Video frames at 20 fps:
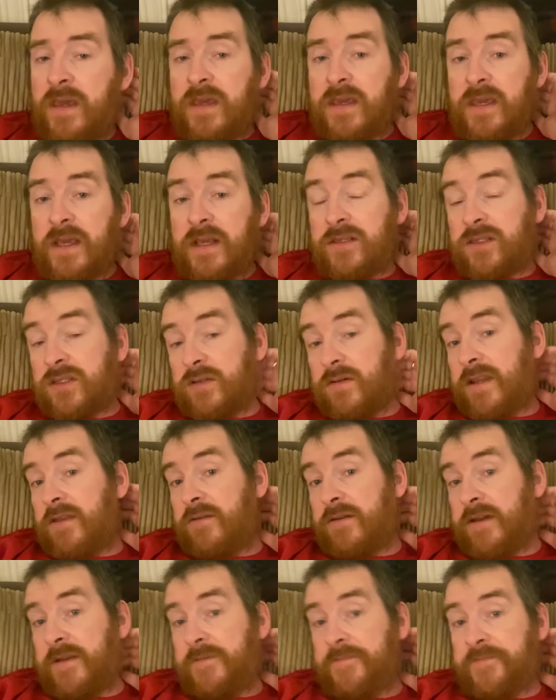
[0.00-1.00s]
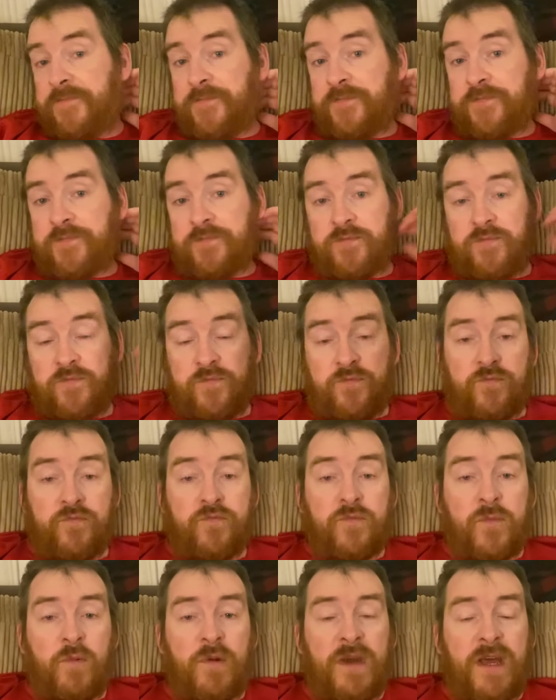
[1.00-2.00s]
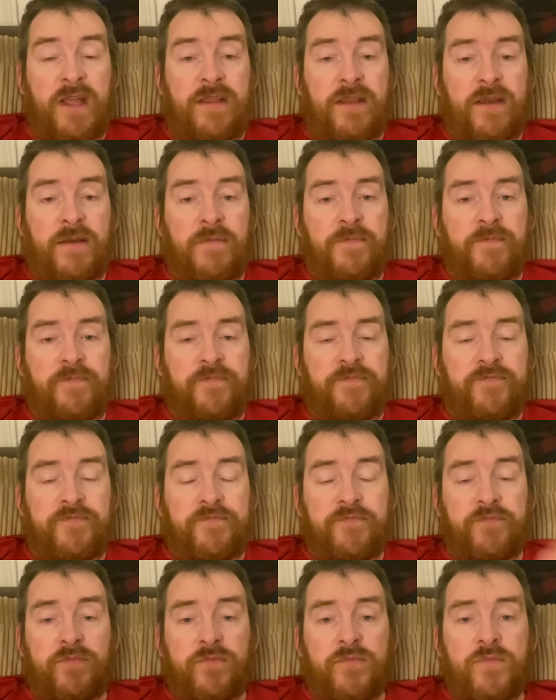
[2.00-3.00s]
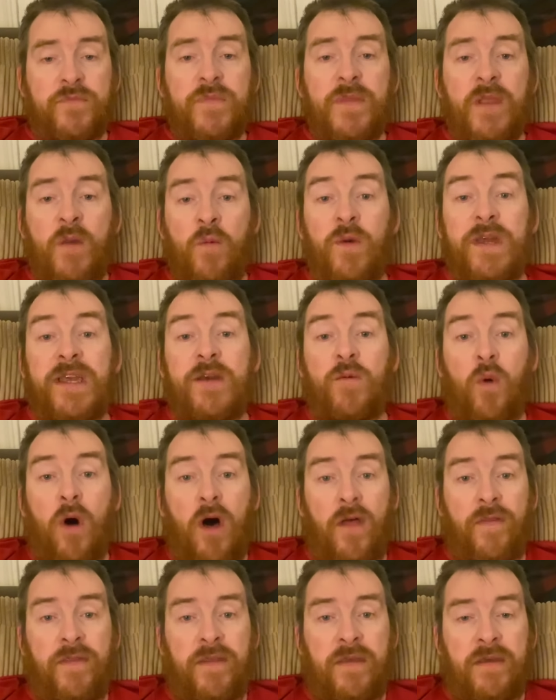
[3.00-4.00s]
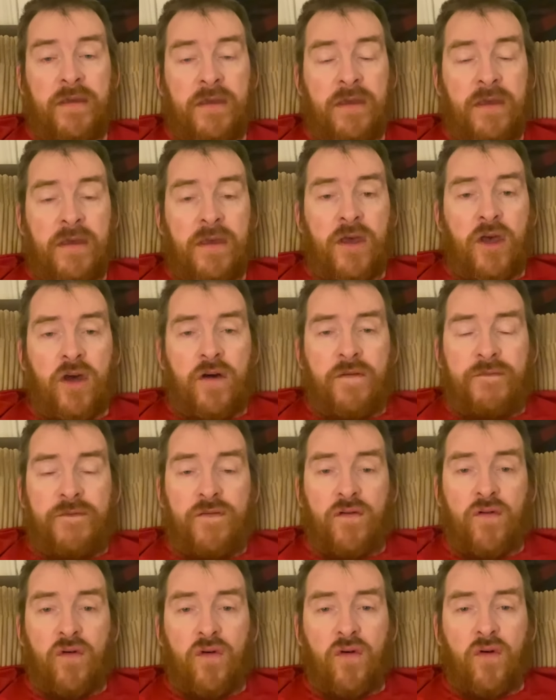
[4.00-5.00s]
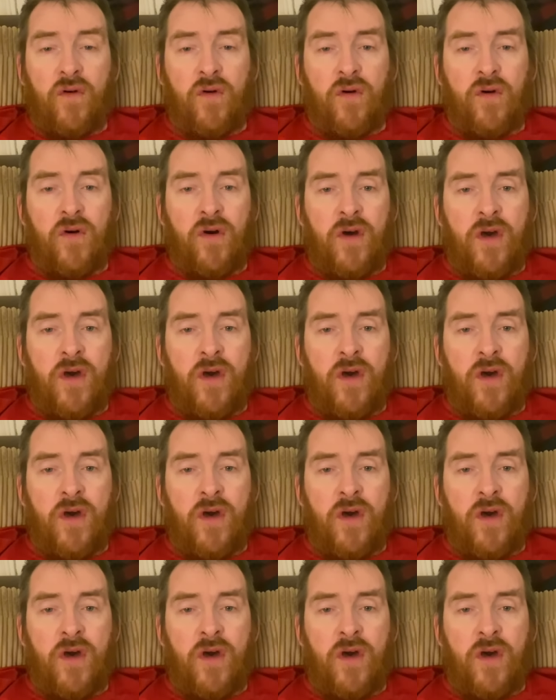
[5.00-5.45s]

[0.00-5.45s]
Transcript: Yeah. So anyway, we had week one for.